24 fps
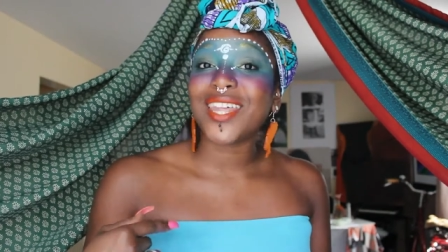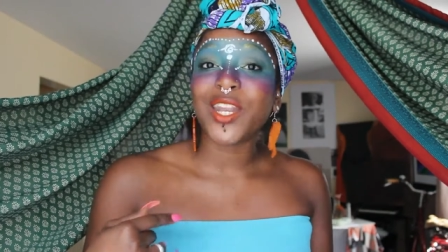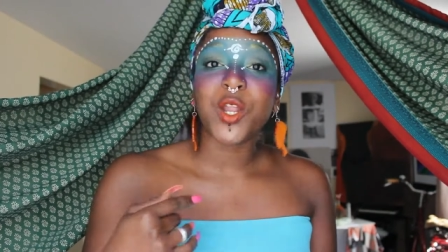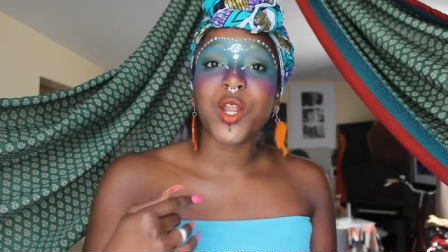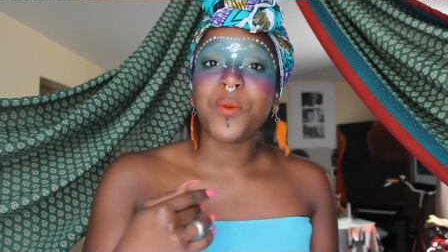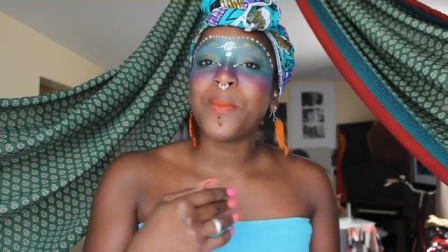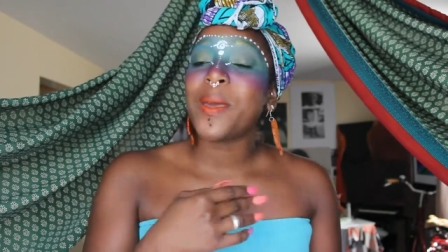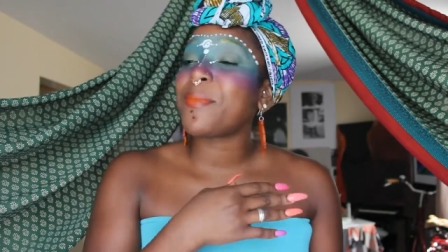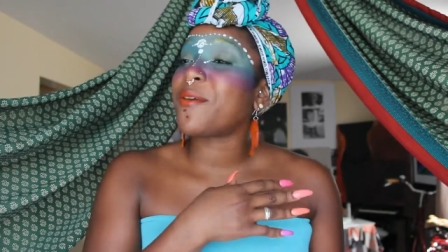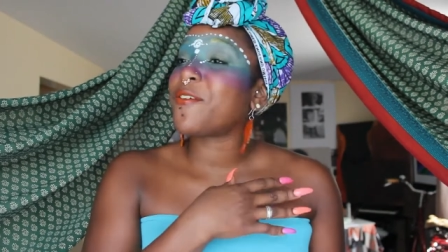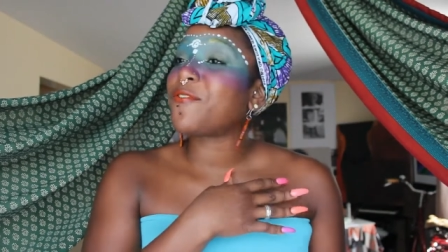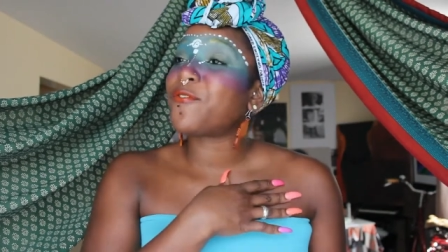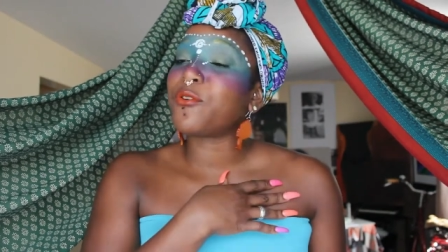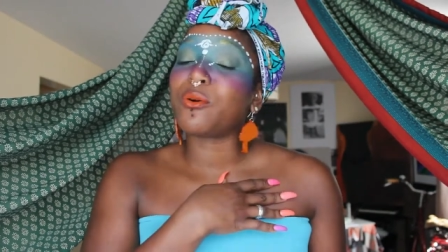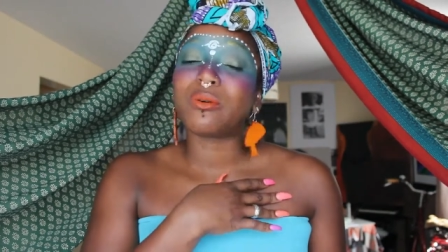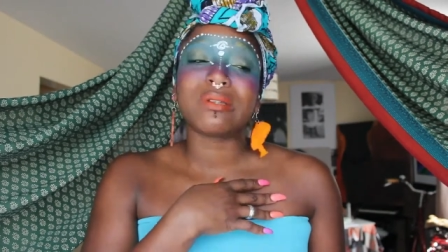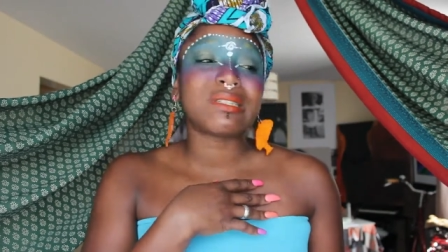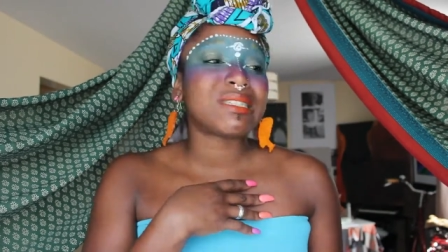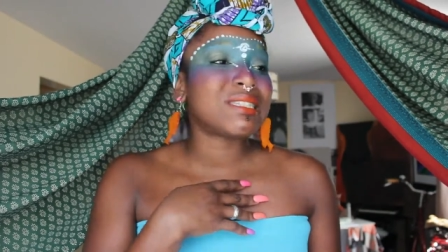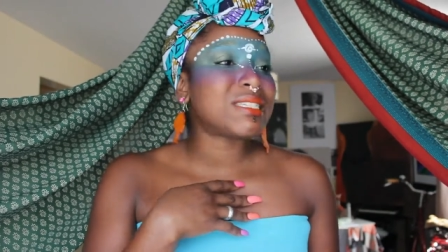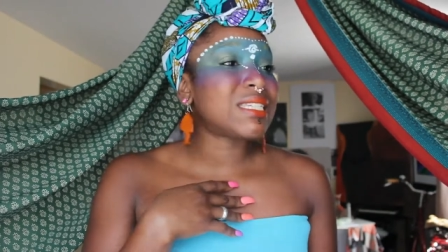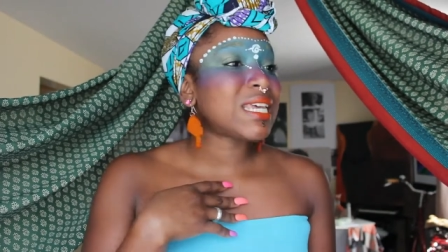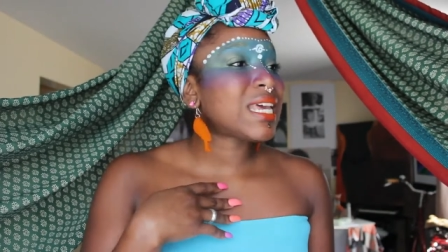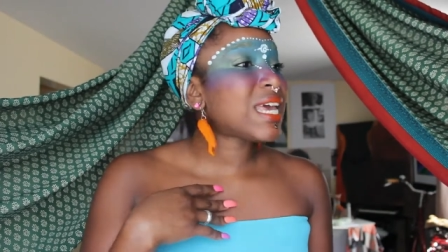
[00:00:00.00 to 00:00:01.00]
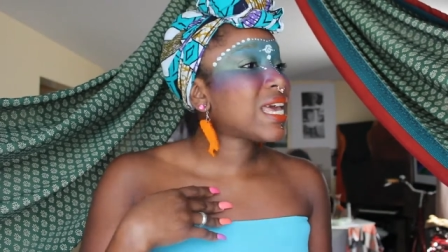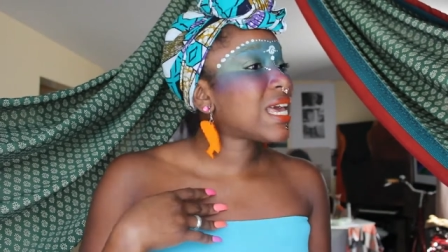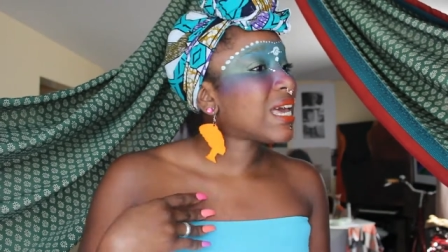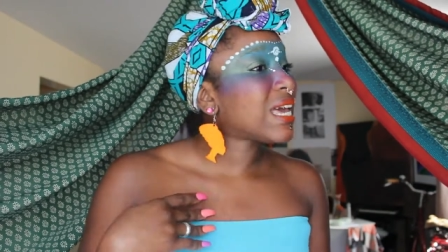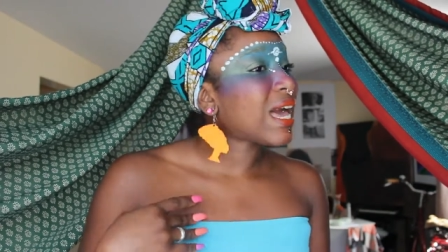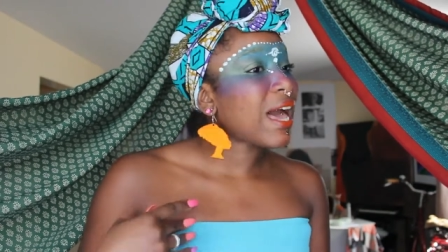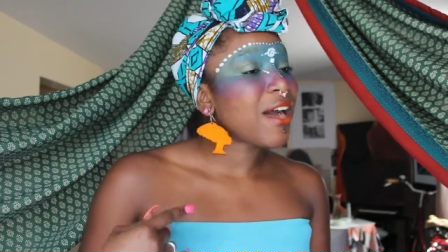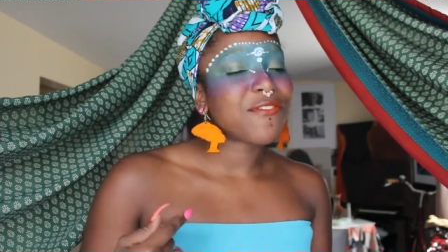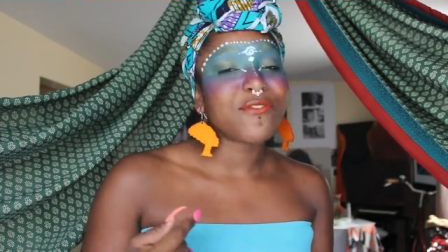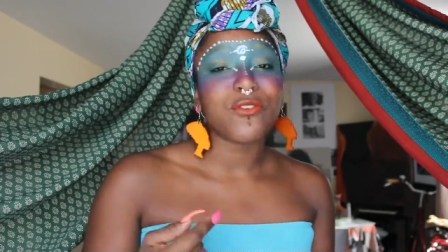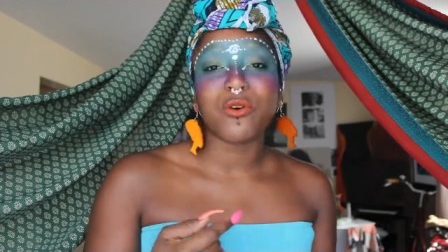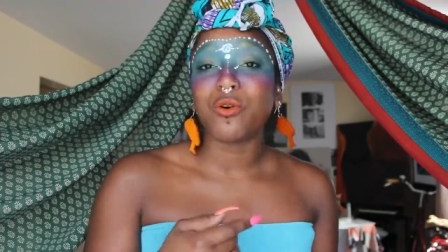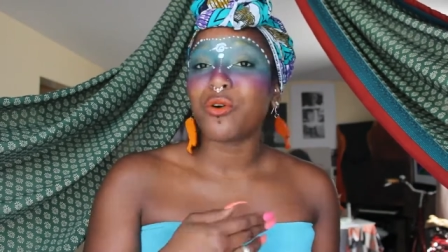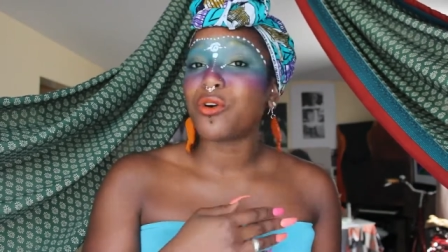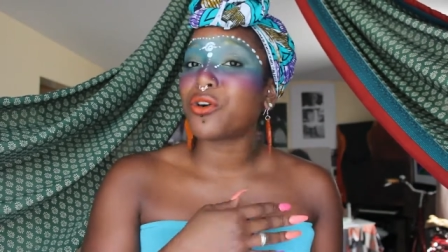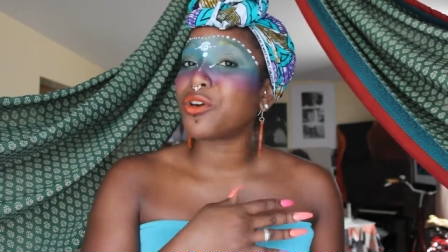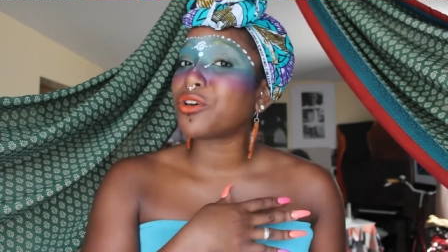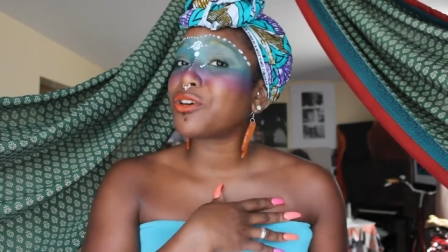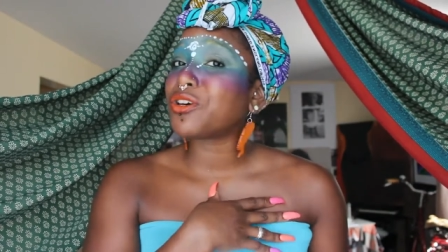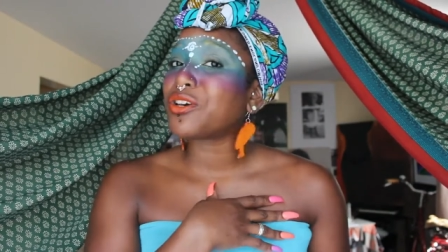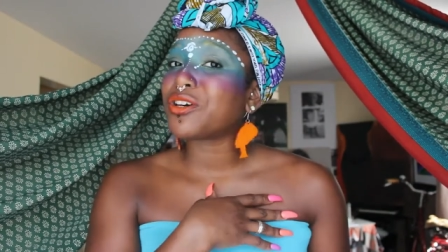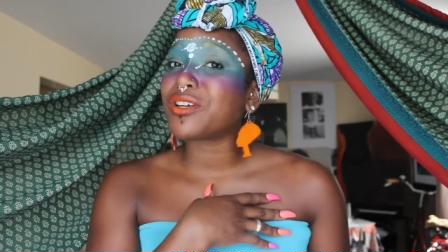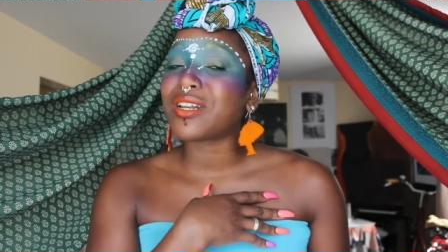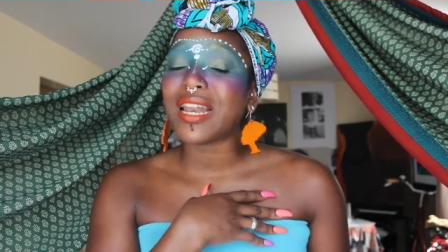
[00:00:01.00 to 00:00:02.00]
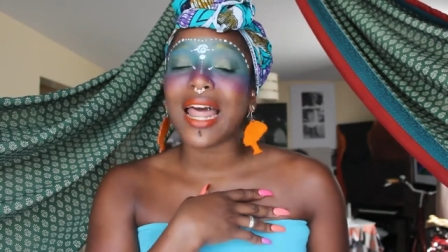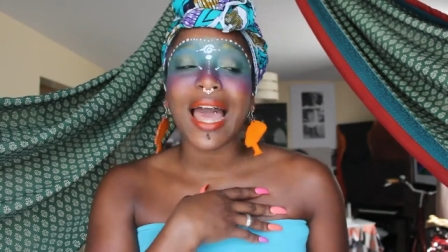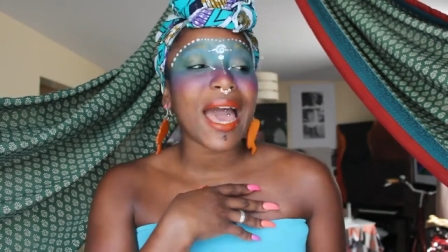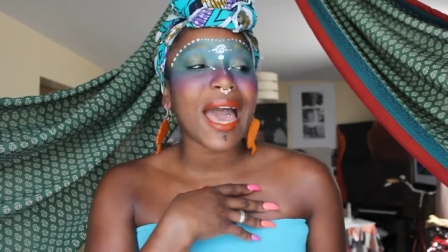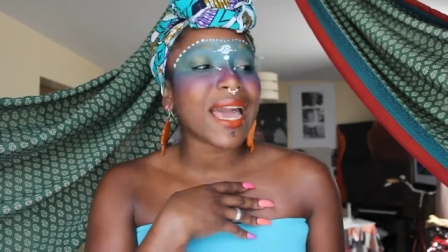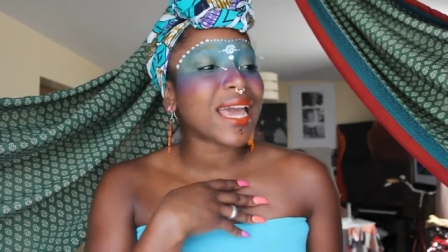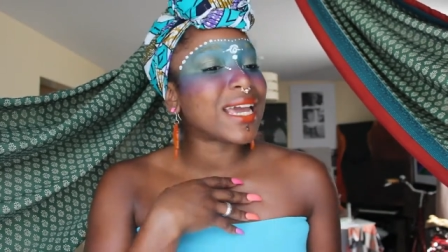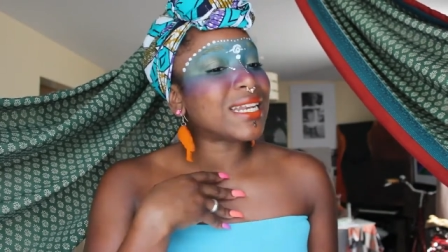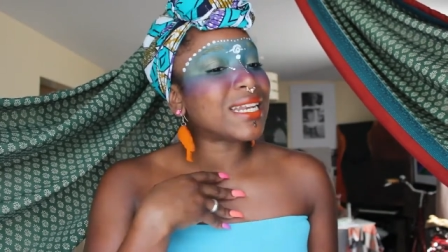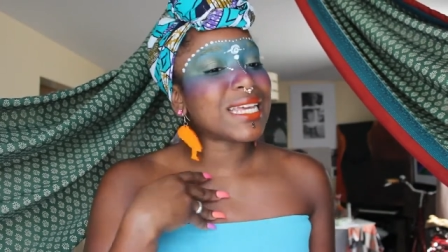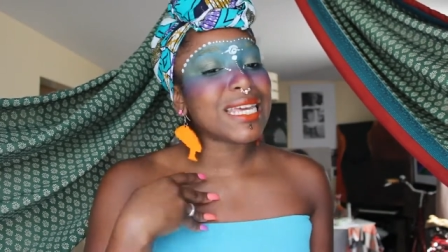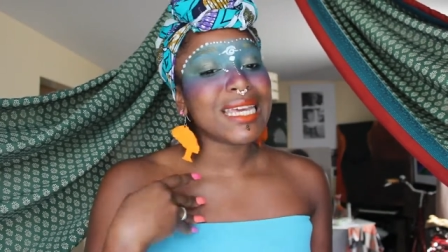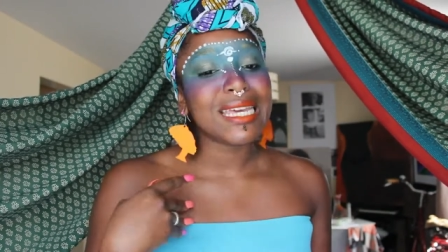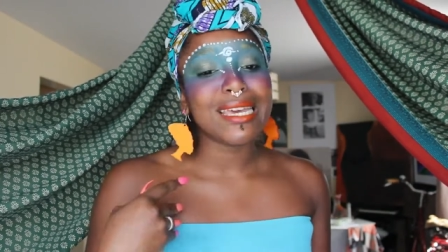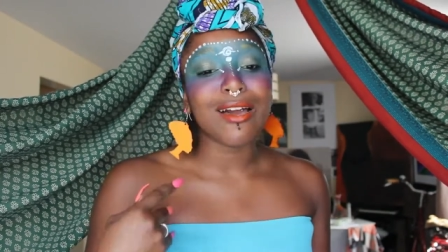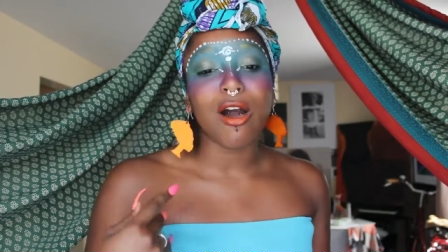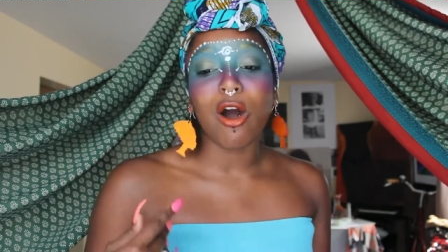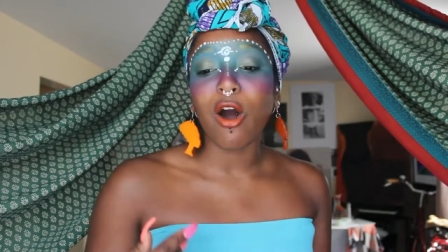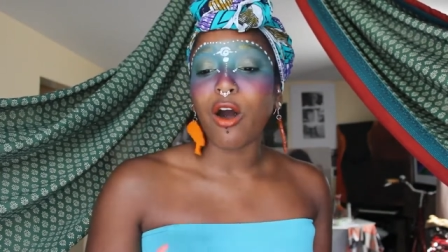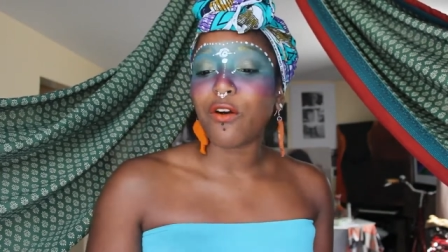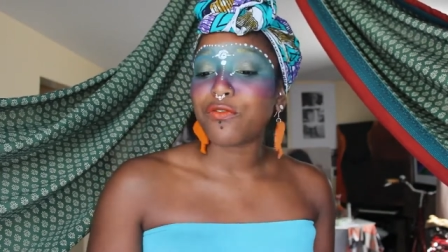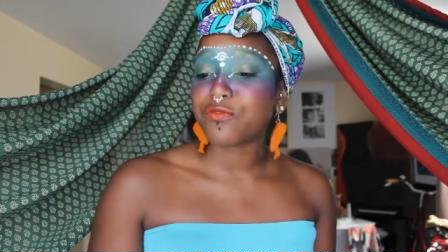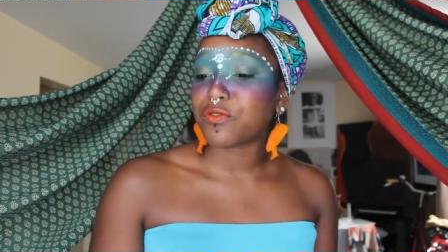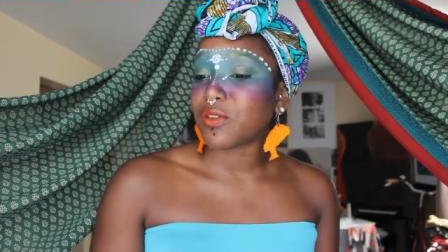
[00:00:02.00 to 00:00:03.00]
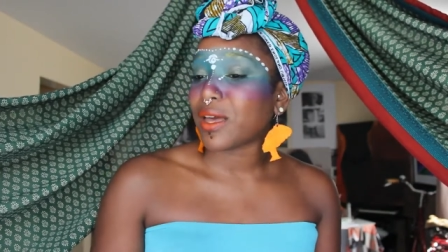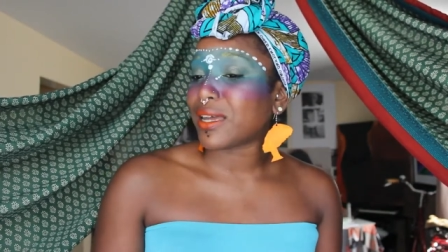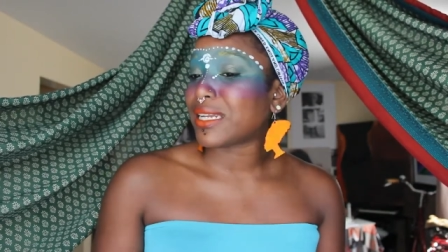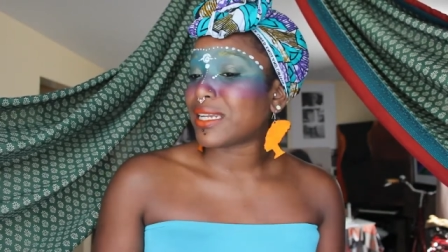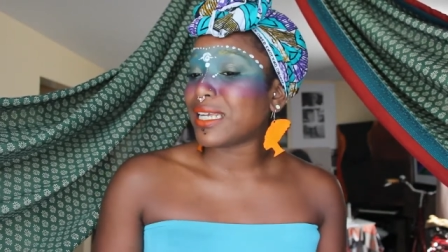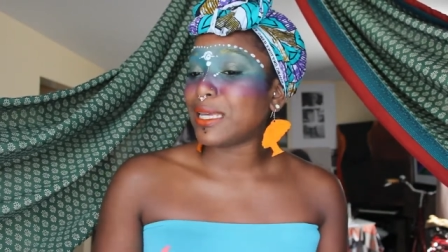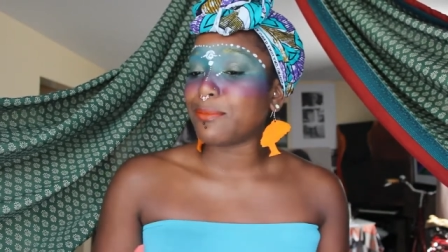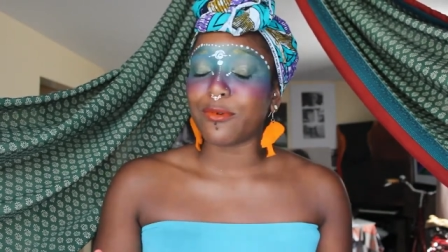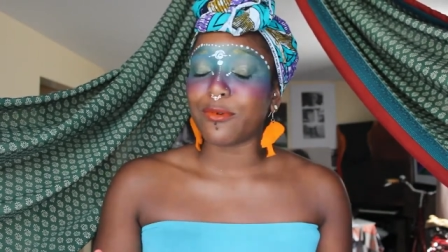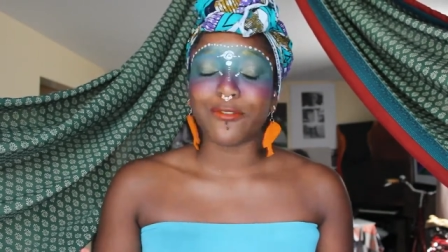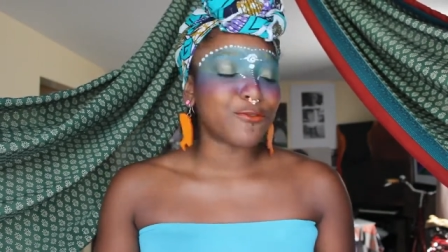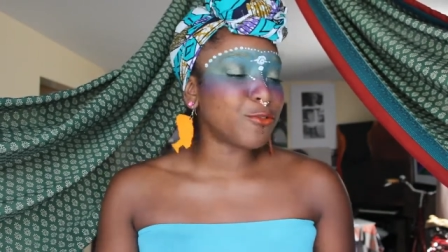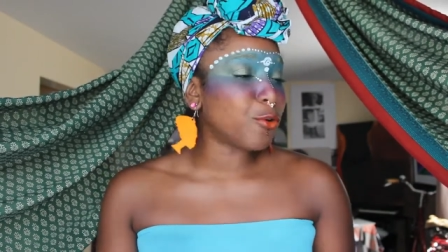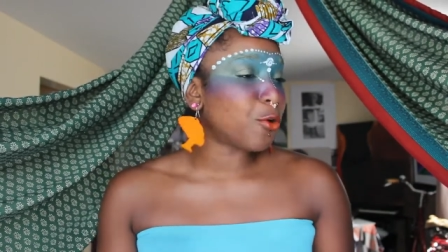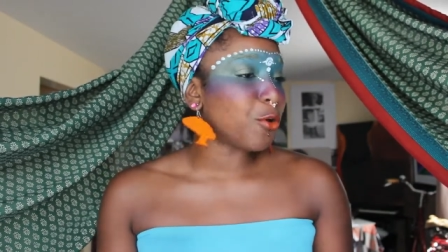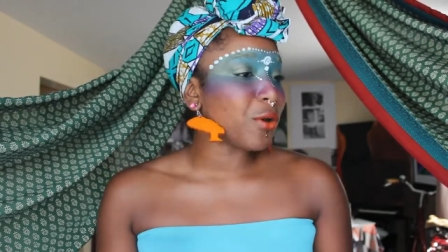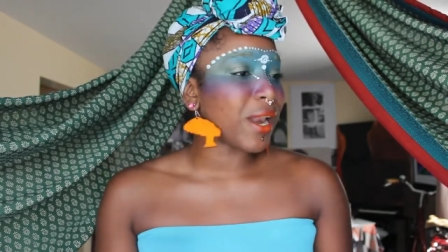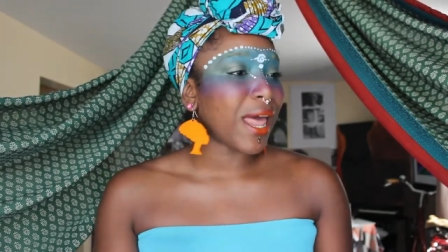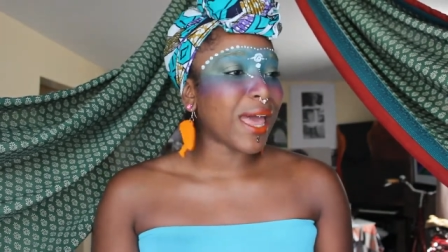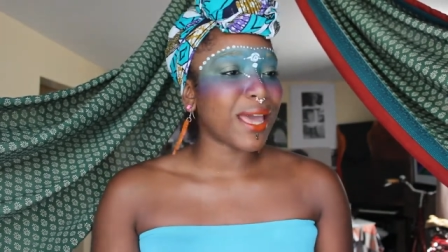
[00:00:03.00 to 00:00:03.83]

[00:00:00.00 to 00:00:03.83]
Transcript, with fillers: They don't make me feel sick. I feel good. Like I can eat after I eat before.